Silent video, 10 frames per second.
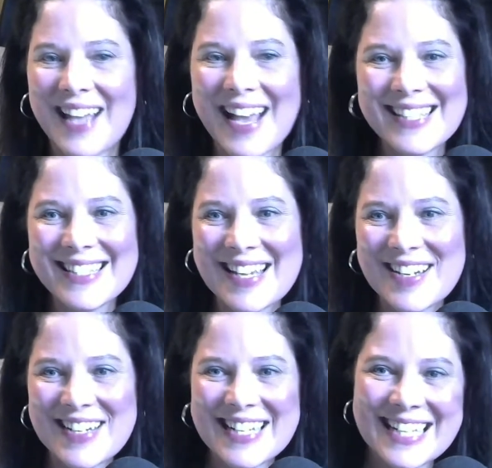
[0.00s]
Hi,
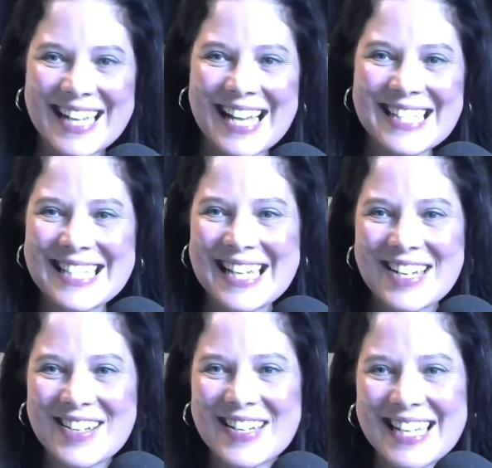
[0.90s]
Sarah. Hi,
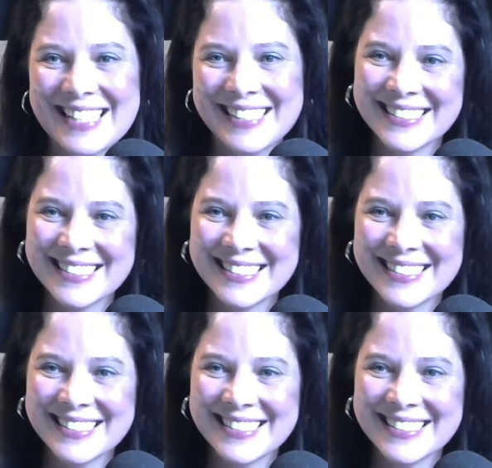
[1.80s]
Terry.